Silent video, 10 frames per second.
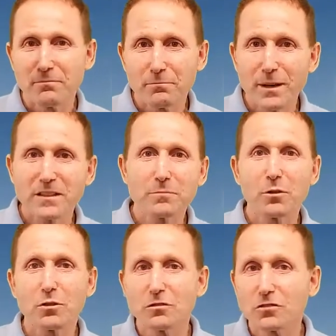
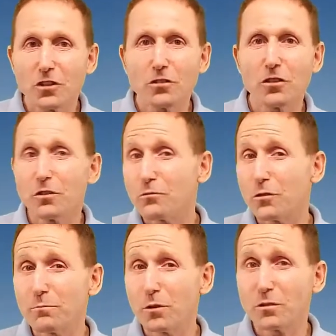baseball, soccer,
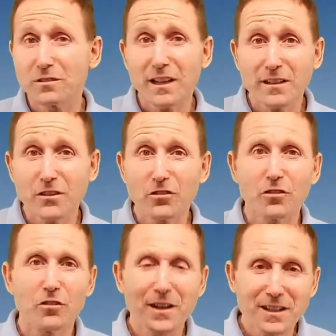football, tennis,
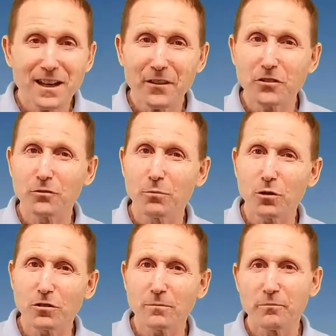or any other sport,